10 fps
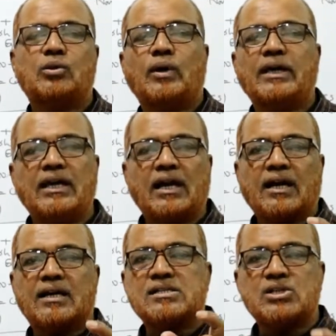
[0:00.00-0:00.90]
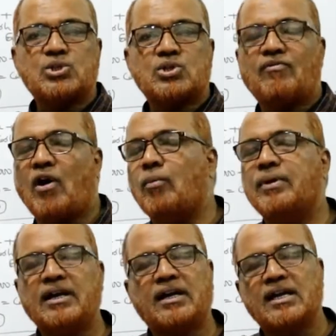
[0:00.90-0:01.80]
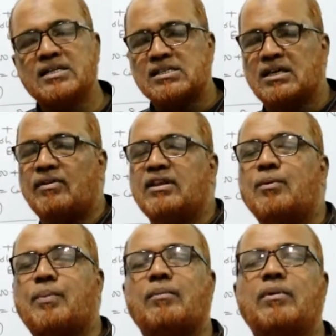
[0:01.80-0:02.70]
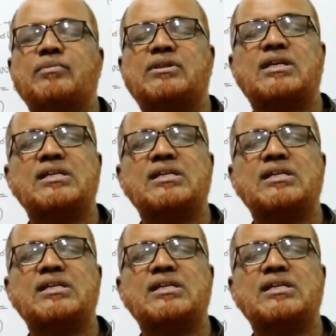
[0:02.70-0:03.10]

so year consists of how many days given in the problem